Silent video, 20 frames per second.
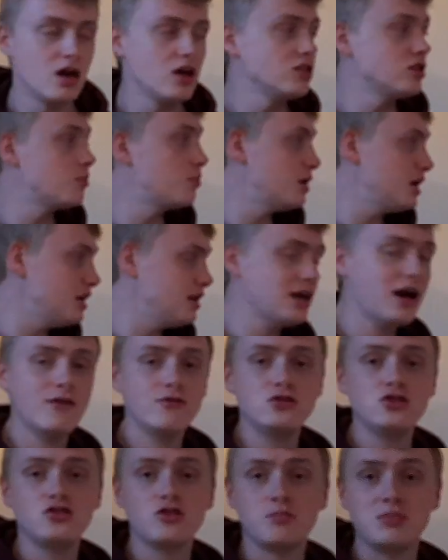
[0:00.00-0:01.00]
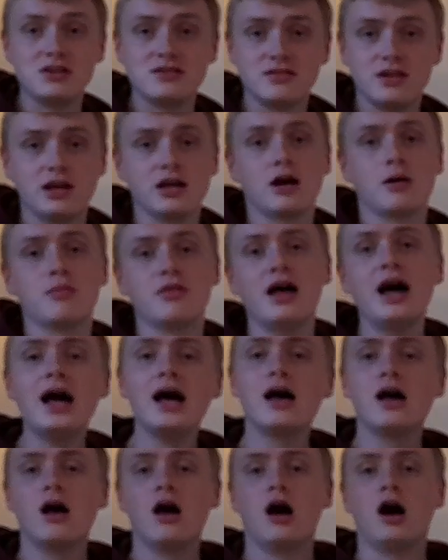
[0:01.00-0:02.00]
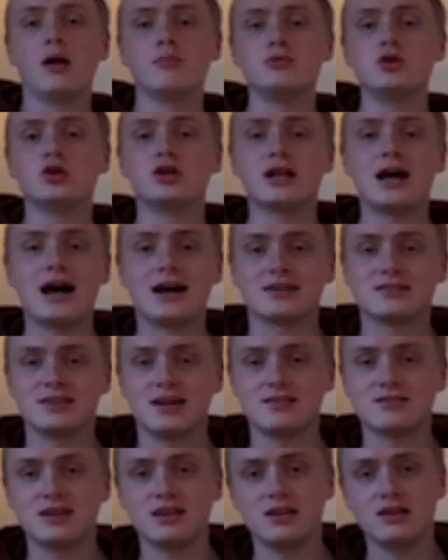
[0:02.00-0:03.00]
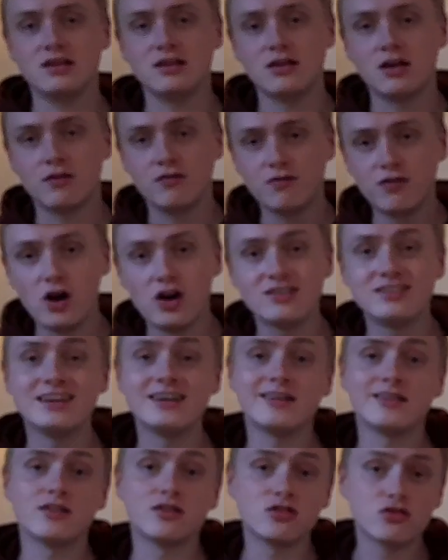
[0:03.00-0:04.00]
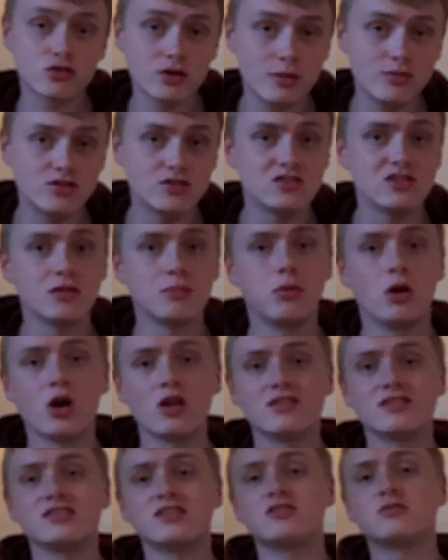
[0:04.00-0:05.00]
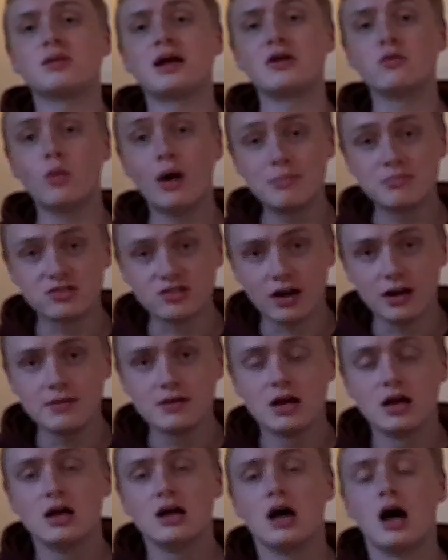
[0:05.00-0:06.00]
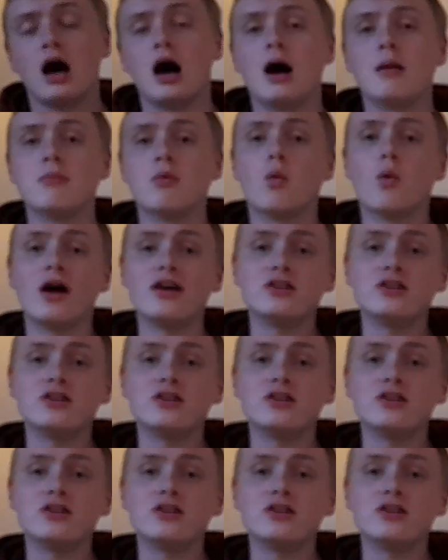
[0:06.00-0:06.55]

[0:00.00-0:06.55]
The PDF you should be seeing up there, you can access in the first link in the description to the Politics Explained website, where